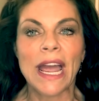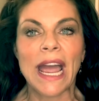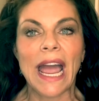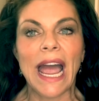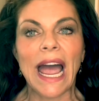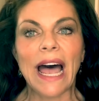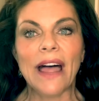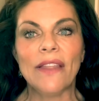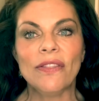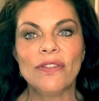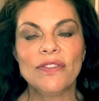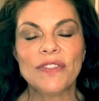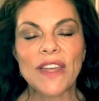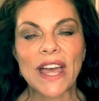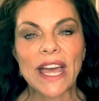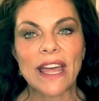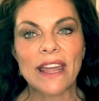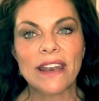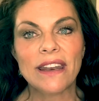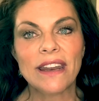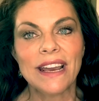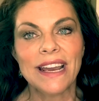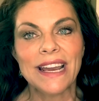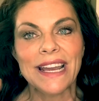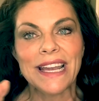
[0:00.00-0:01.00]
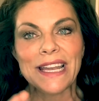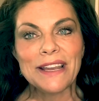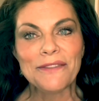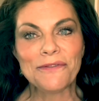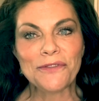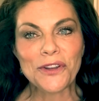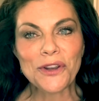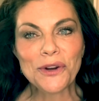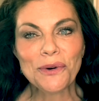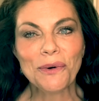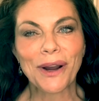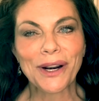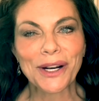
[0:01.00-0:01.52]
And then if
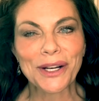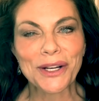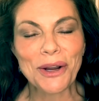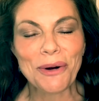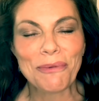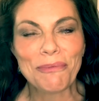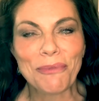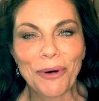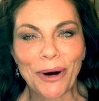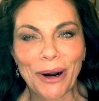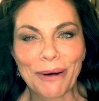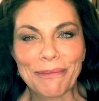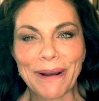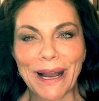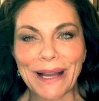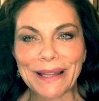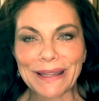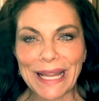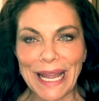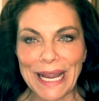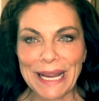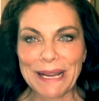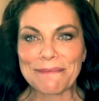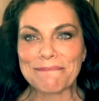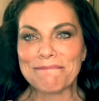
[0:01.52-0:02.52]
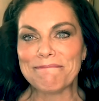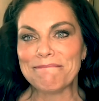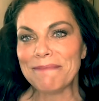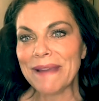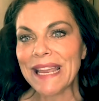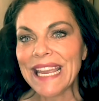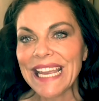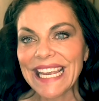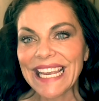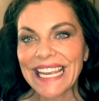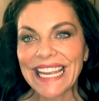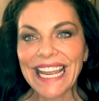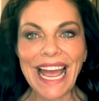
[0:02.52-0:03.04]
you want to know more about like
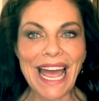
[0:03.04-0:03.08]
me